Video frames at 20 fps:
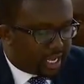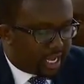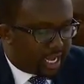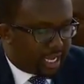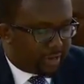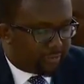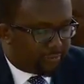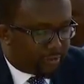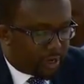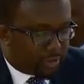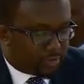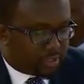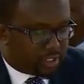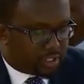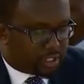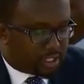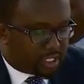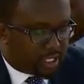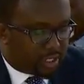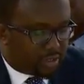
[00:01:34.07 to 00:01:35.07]
and found
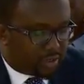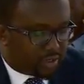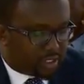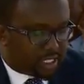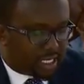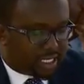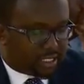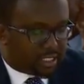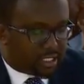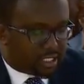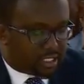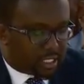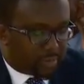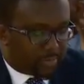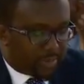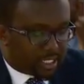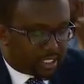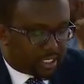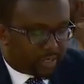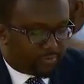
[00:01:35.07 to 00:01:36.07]
serious and
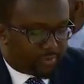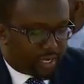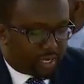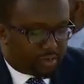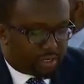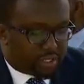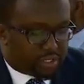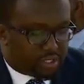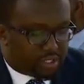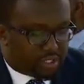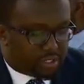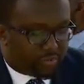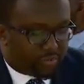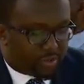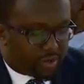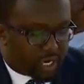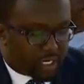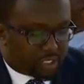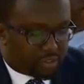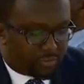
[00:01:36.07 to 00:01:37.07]
systematic violations of
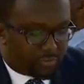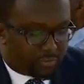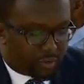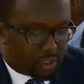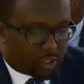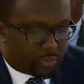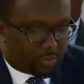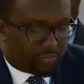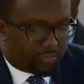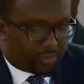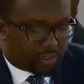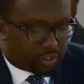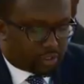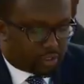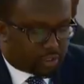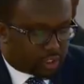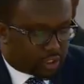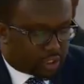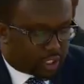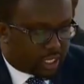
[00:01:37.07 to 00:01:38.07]
the right to freedom of
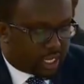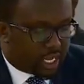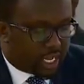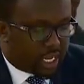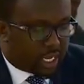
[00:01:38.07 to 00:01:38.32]
association